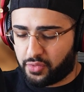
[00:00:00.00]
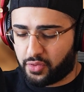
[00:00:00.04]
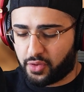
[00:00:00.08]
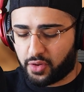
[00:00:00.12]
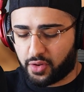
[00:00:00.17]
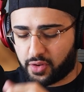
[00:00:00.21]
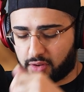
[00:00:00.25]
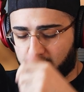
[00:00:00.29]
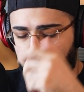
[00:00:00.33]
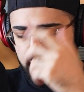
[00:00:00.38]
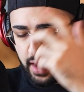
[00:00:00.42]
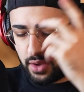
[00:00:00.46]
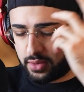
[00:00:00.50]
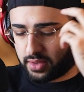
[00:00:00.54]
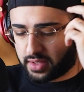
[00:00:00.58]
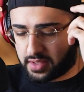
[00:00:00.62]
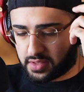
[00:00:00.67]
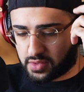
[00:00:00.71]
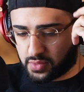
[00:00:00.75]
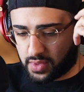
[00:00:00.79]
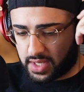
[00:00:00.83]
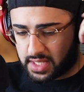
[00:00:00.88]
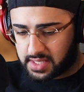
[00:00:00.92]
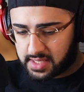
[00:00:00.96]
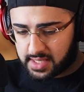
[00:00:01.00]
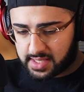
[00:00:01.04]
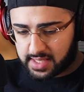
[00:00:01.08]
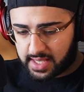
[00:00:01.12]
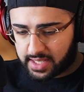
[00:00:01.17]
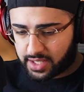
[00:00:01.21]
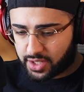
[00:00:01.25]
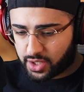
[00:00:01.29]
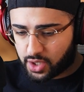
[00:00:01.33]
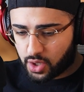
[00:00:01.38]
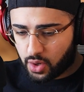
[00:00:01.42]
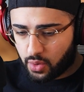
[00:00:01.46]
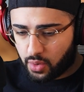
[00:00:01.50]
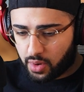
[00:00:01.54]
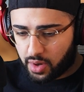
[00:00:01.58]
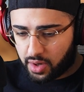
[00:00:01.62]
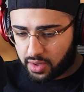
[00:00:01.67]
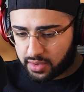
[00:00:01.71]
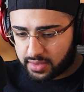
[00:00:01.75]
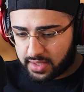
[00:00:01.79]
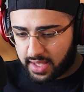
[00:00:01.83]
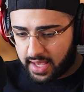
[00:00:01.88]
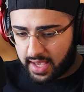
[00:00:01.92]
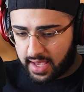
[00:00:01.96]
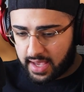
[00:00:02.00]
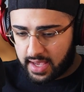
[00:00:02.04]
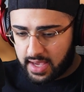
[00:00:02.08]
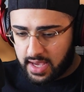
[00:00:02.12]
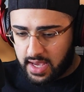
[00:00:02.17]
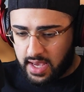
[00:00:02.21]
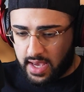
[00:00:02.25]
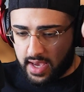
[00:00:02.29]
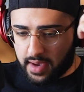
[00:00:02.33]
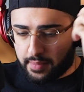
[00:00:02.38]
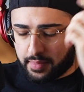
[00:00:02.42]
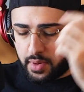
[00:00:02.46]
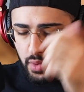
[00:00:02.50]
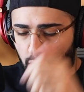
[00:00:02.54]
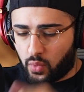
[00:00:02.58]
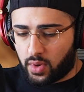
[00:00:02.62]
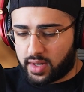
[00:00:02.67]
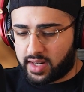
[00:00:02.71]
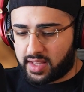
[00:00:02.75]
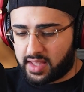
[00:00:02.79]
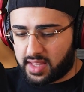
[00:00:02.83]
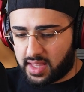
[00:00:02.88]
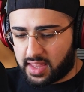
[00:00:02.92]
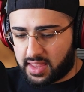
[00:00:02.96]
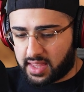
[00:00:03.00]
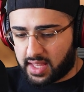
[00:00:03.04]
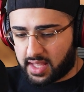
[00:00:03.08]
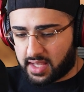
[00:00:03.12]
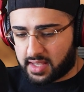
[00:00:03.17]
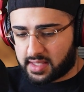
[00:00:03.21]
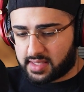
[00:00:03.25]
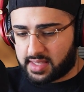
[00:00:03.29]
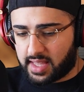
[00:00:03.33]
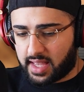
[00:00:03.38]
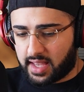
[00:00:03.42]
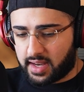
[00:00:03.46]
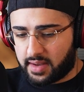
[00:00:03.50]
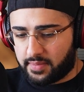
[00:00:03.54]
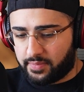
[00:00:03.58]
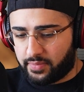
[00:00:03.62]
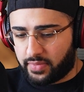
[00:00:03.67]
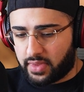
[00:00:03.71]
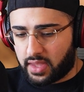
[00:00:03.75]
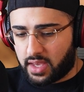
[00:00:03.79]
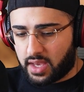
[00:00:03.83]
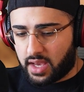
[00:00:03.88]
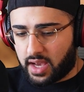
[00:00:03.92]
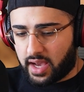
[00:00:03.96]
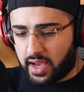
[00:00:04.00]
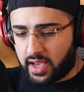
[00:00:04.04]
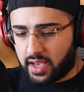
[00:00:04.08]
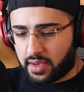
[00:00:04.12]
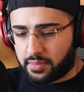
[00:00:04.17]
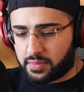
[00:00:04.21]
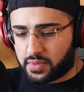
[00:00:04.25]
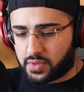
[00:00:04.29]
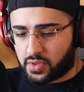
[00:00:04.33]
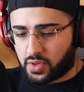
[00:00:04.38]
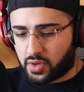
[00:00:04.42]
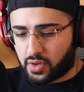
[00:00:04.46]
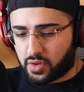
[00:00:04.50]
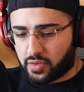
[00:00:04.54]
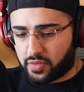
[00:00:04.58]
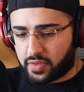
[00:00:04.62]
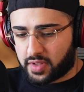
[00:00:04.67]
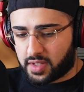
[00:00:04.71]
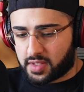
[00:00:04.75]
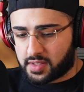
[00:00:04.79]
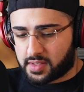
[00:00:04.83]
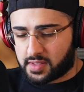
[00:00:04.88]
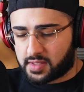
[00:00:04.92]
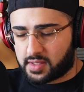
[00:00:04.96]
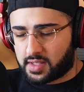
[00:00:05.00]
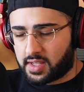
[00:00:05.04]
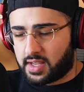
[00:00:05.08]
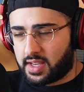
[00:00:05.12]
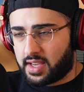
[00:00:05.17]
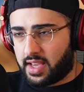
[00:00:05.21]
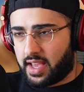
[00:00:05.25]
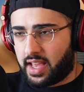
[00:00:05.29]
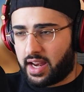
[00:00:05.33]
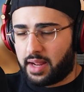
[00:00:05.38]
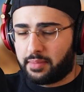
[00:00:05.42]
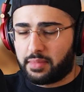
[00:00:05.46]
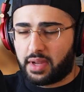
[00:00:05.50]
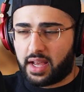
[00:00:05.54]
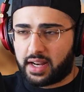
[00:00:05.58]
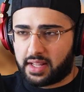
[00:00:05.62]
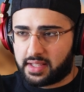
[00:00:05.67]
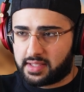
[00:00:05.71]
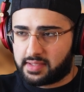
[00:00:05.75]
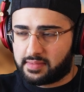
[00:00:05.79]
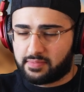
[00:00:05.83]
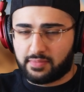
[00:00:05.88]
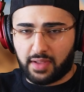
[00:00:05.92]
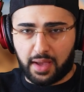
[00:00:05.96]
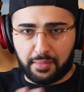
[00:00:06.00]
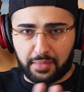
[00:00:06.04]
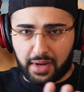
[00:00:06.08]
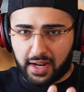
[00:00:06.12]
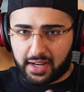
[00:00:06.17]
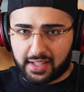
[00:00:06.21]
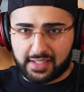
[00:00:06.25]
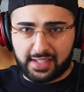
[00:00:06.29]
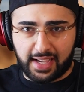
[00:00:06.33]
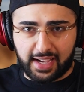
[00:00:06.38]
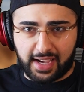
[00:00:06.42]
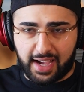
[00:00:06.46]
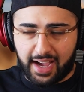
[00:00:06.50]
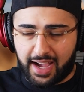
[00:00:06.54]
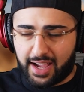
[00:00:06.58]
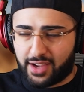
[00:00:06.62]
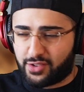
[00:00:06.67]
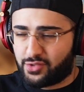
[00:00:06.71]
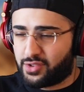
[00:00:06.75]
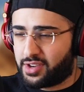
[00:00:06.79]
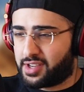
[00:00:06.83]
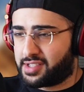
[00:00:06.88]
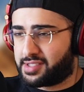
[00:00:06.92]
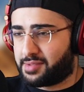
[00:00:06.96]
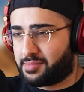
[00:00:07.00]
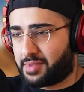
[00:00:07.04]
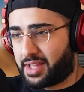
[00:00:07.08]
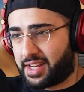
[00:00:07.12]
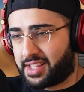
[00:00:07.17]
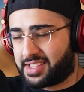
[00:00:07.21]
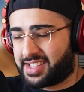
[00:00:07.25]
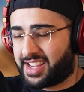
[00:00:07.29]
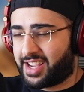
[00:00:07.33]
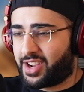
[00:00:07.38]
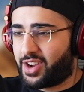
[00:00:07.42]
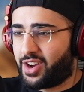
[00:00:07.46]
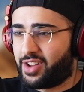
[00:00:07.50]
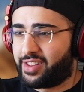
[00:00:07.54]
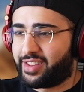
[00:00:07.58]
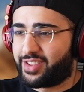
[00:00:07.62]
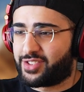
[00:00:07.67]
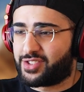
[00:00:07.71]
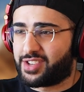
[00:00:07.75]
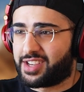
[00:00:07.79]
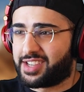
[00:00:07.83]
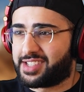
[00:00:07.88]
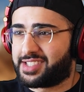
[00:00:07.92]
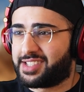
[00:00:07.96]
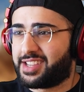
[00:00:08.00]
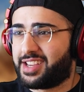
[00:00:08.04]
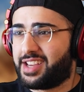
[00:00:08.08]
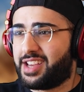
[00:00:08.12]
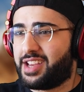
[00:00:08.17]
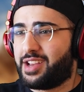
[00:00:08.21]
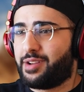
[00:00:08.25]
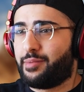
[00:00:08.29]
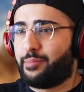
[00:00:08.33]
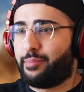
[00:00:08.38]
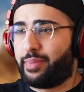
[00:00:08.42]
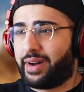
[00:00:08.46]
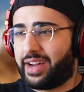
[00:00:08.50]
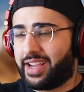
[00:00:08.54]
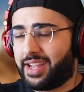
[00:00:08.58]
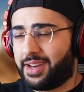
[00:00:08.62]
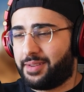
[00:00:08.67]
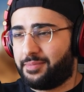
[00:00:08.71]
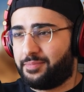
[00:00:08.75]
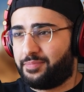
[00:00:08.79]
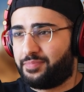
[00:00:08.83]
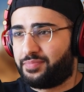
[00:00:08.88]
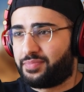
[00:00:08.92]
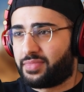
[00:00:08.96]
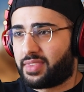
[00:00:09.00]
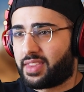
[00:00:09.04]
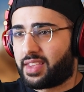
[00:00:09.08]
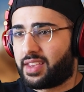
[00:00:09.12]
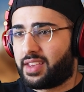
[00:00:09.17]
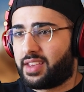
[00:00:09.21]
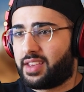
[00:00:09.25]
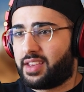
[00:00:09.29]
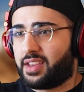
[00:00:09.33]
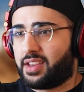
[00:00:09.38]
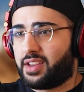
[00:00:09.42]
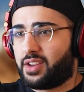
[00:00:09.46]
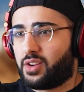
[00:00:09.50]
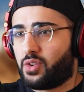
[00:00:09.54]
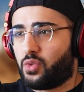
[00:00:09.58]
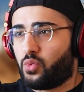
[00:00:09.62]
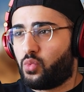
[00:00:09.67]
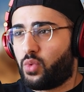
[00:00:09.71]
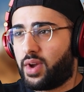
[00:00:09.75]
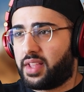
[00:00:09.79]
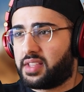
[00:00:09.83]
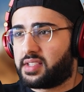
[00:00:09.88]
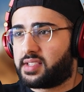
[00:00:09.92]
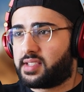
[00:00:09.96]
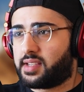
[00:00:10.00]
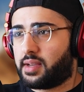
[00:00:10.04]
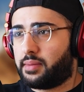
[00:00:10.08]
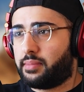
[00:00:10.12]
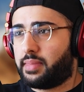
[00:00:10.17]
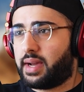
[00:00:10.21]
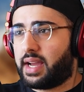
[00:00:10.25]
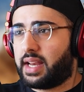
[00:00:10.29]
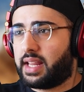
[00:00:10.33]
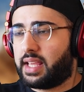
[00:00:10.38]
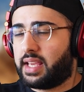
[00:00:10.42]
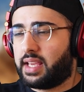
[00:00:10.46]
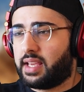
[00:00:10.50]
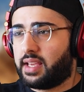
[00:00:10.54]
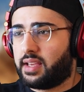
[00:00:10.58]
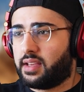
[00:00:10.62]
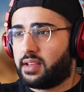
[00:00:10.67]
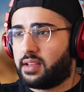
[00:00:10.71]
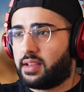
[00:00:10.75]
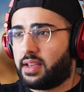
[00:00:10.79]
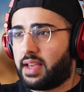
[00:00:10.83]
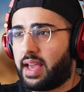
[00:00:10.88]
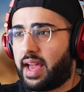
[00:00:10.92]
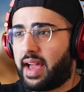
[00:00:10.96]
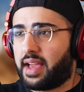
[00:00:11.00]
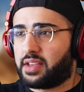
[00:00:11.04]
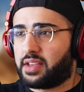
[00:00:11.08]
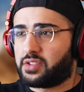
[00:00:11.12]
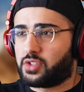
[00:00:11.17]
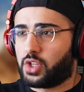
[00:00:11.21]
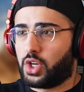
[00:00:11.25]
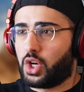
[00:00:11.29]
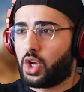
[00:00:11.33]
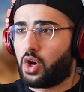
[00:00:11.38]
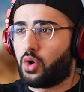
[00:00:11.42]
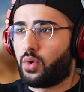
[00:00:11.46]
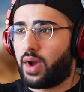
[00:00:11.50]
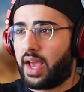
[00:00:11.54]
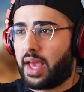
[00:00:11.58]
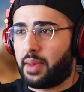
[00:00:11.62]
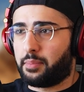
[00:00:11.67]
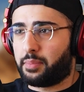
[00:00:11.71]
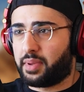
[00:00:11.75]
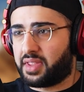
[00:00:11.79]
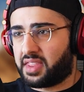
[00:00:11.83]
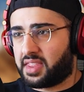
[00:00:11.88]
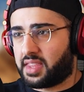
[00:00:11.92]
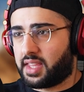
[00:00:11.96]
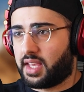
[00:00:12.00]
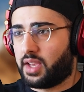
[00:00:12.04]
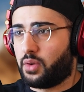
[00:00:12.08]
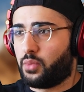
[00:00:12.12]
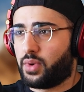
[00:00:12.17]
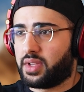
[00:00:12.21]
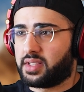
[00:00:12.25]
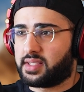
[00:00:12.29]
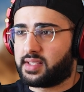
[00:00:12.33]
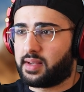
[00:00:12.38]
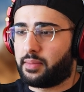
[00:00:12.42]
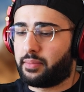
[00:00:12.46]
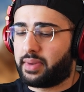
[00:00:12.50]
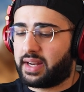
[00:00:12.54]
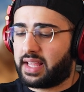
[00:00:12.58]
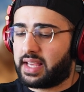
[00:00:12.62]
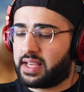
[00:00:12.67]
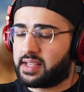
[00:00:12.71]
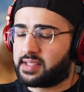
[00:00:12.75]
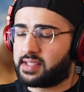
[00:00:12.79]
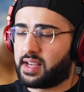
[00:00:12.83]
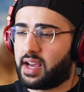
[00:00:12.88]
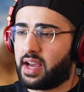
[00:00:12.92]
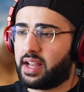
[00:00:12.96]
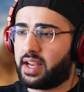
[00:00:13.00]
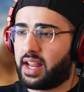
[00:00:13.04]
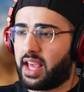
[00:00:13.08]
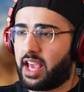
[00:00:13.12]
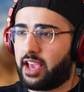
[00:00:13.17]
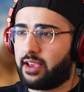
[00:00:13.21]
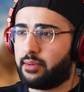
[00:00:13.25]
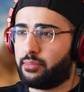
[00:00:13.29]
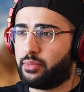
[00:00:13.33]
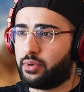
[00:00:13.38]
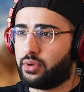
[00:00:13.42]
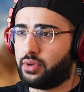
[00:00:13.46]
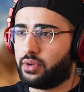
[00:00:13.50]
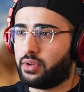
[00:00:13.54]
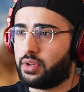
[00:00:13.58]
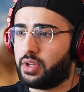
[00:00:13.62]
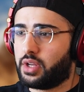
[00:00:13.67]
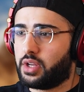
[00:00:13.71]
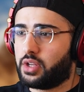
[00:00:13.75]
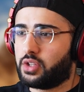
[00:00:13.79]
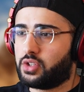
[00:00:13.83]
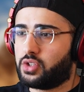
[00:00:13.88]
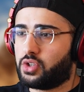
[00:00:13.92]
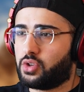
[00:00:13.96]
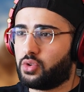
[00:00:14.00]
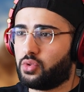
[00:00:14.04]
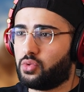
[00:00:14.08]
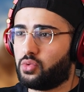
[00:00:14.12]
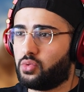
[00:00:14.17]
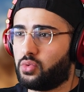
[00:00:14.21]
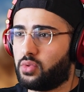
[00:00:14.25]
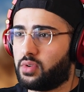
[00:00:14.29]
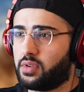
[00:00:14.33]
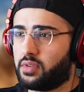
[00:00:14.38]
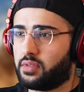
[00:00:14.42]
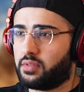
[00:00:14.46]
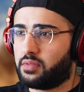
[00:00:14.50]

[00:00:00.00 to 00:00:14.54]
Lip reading: for countless reasons. I could go all day. But one of the things that I observe is, and I'm not a psychiatrist, I'm not a psychologist, but when somebody has no empathy, when somebody is unable to